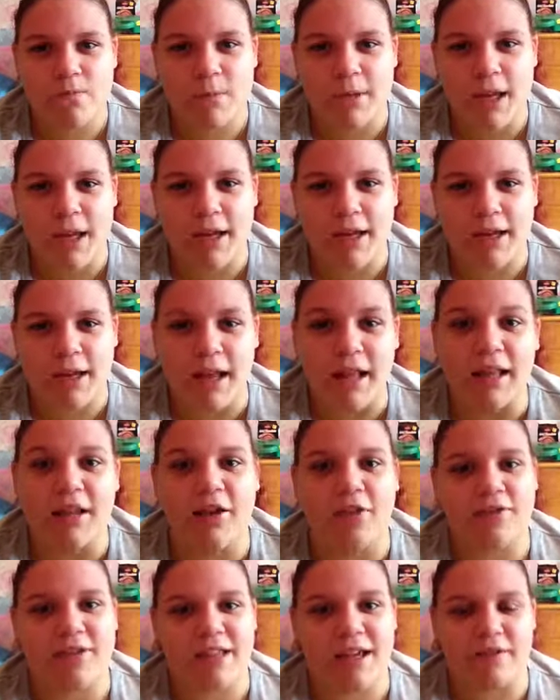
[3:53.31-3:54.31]
Like, I'll
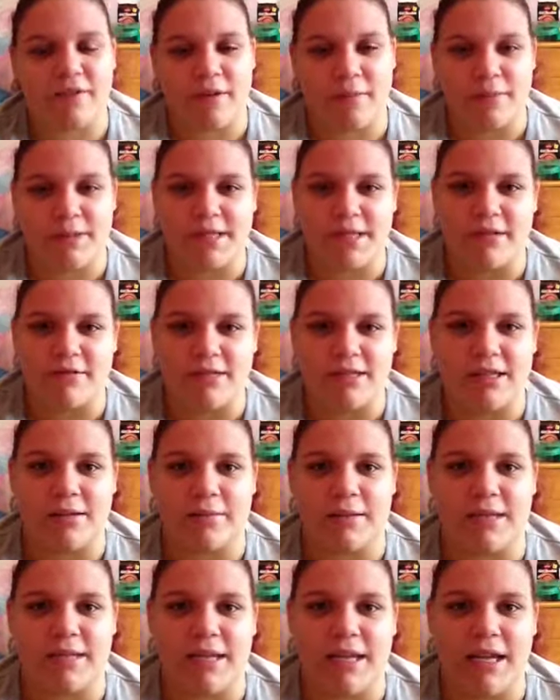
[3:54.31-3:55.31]
obviously have it in my cereals and in
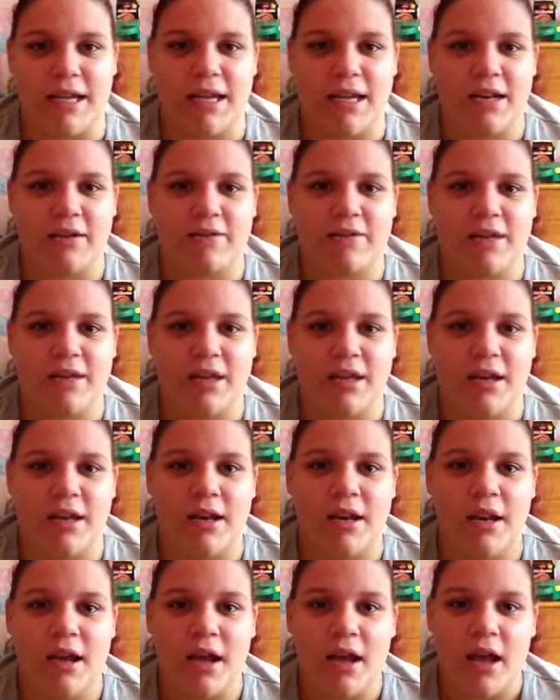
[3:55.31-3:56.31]
my tea and
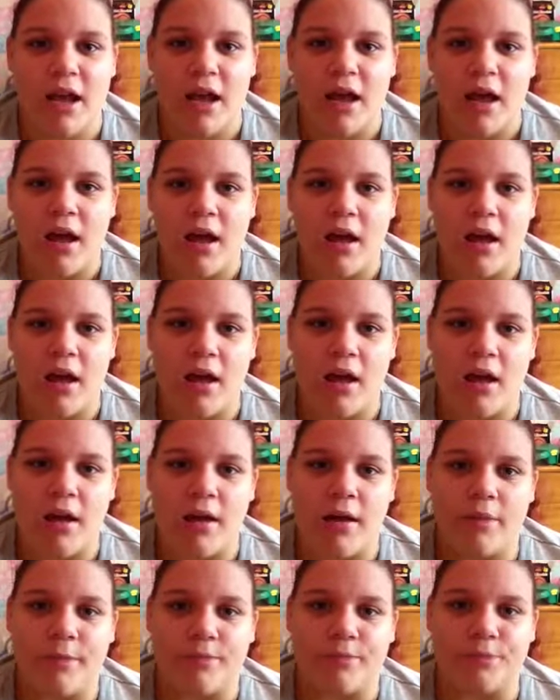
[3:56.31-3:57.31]

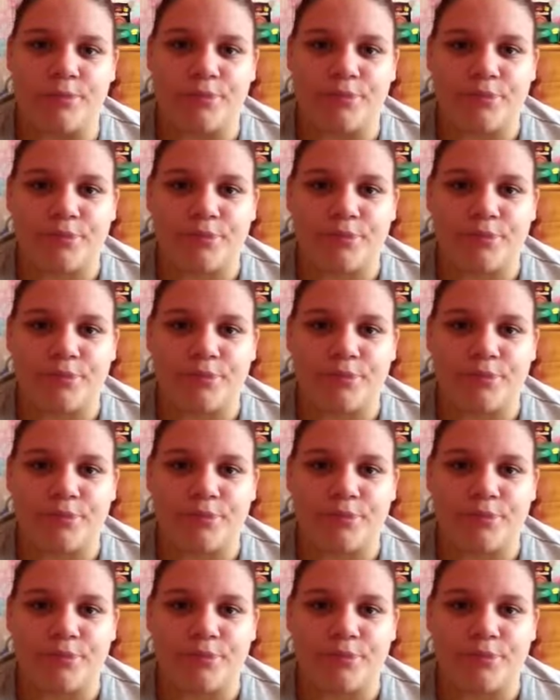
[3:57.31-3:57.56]
everything,